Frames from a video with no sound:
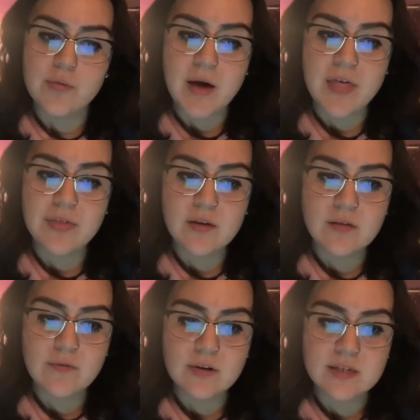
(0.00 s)
their
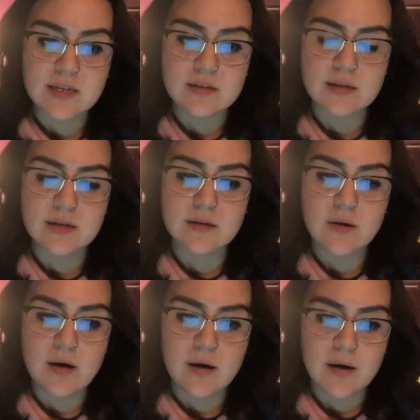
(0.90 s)
methods for testing,
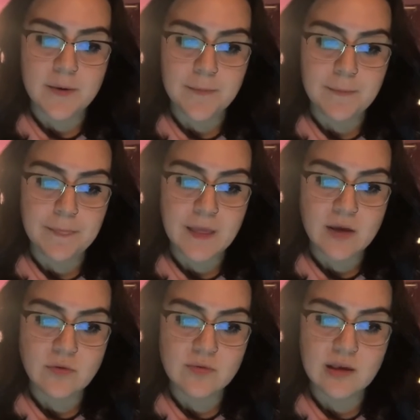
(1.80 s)
they
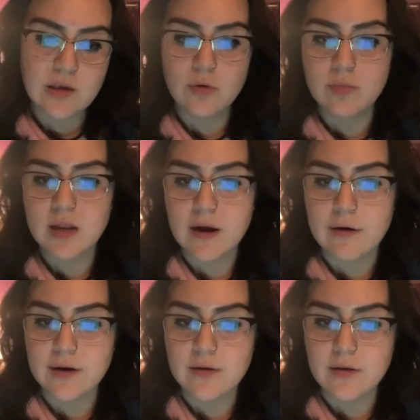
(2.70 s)
use the human
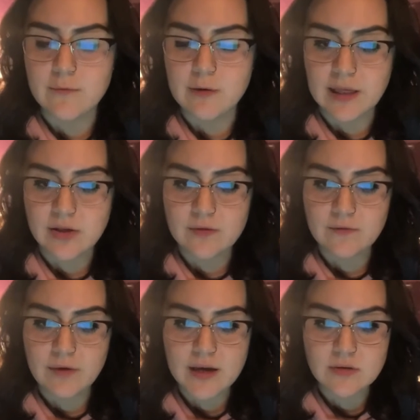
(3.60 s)
area relation
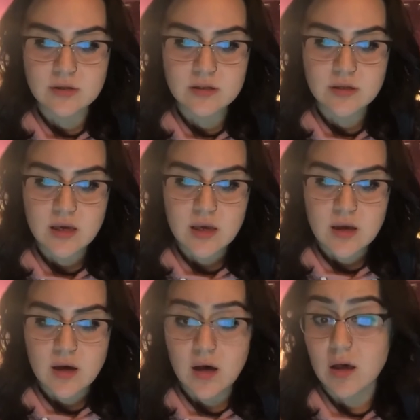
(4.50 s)
files,
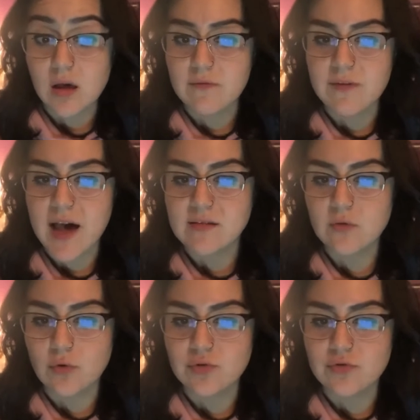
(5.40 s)
vast
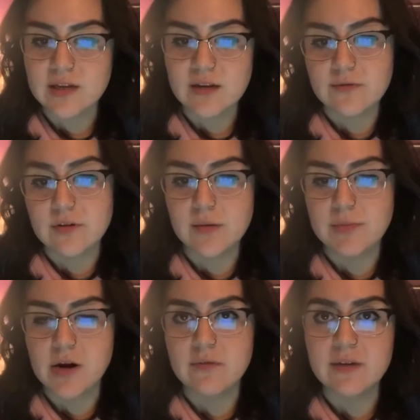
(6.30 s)
cultural data for
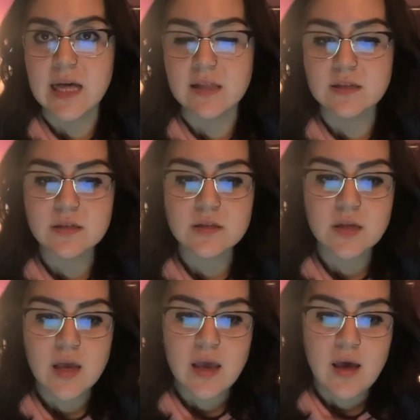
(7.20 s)
comparative analysis,
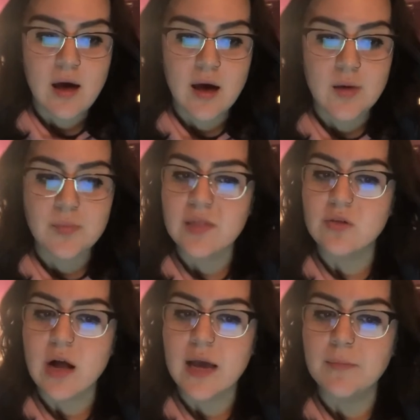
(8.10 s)
and
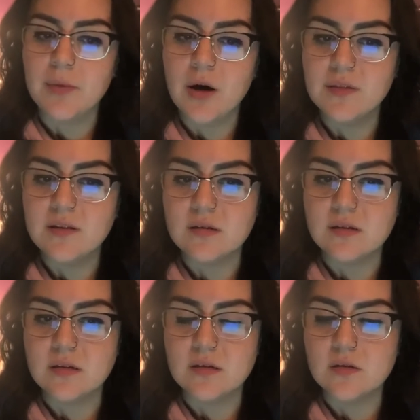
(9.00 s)
their
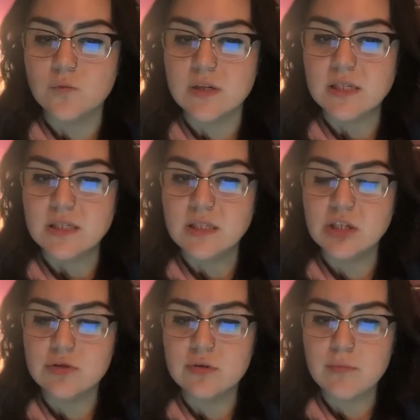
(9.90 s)
hypotheses was
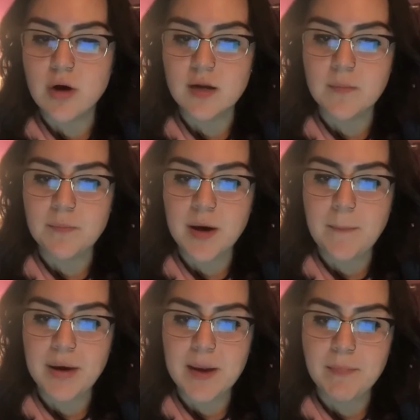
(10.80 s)
children brought up
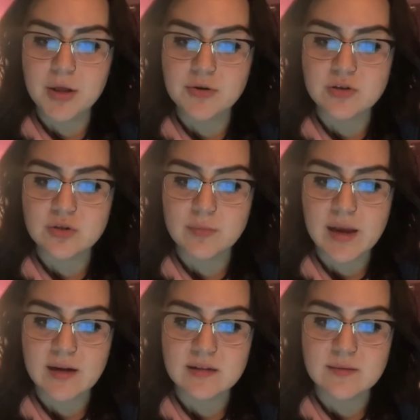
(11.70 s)
by mothers who
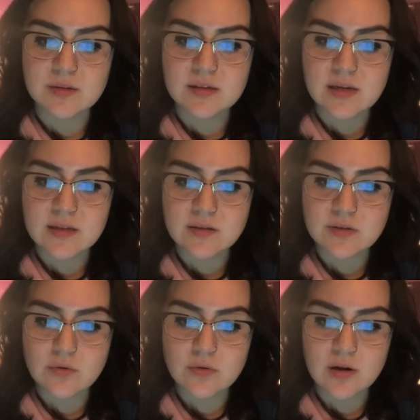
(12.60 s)
make a
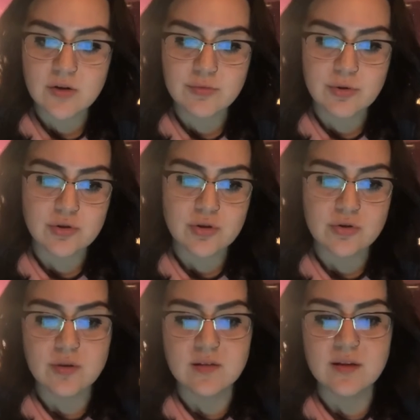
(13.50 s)
substantial contribution
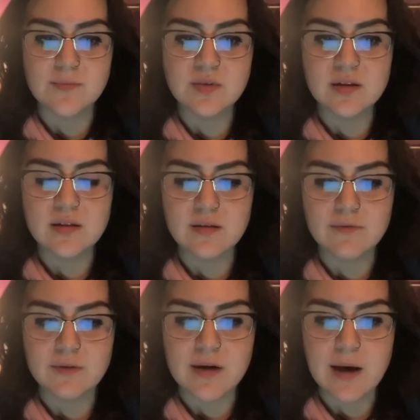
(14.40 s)
to the subsistence of
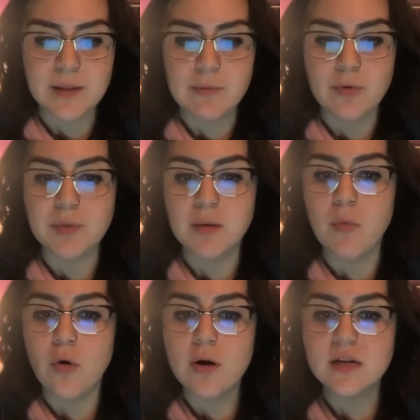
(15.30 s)
the family will be
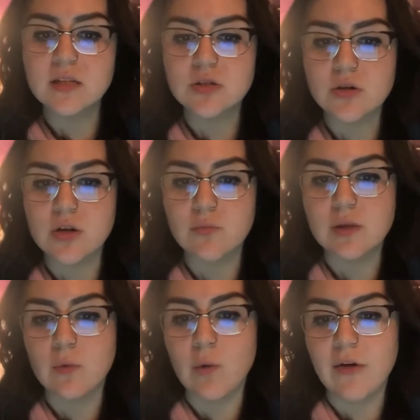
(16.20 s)
more concerned
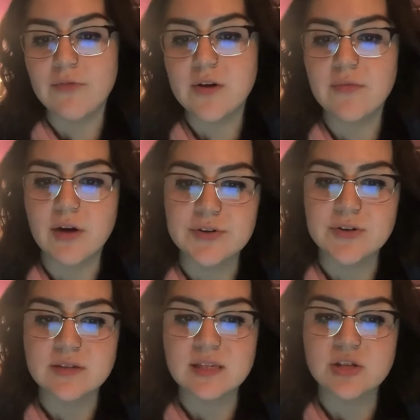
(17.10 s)
with the welfare of
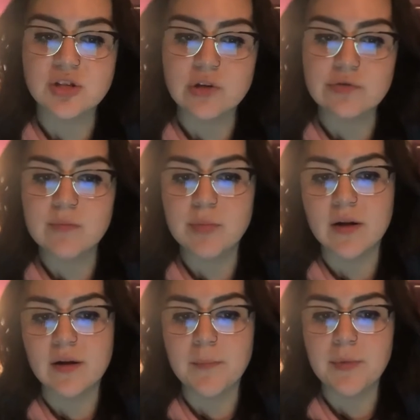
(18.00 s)
others than children
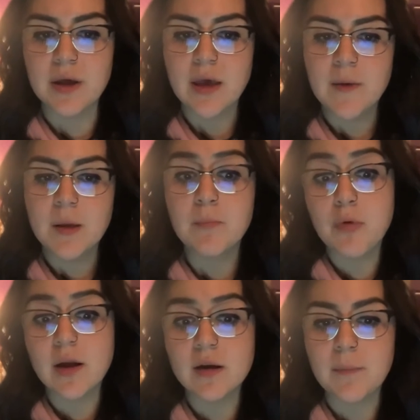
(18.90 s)
brought up
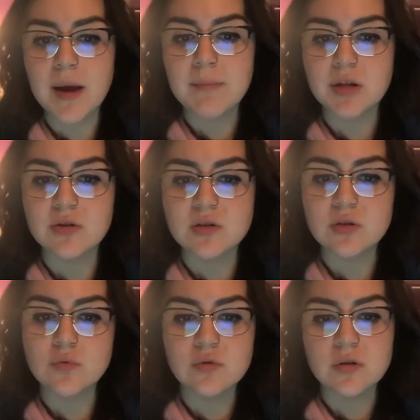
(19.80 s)
by mothers
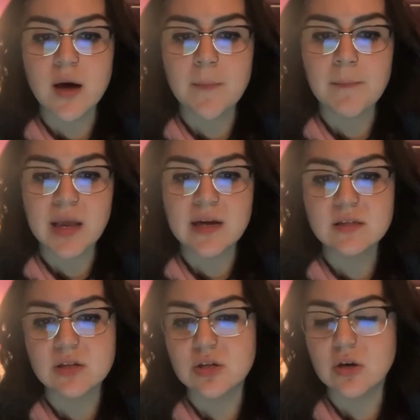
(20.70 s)
who do not make
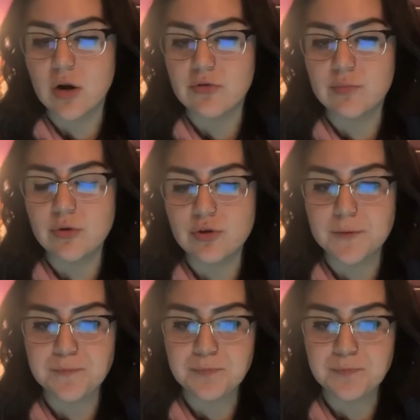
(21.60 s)
such a contribution.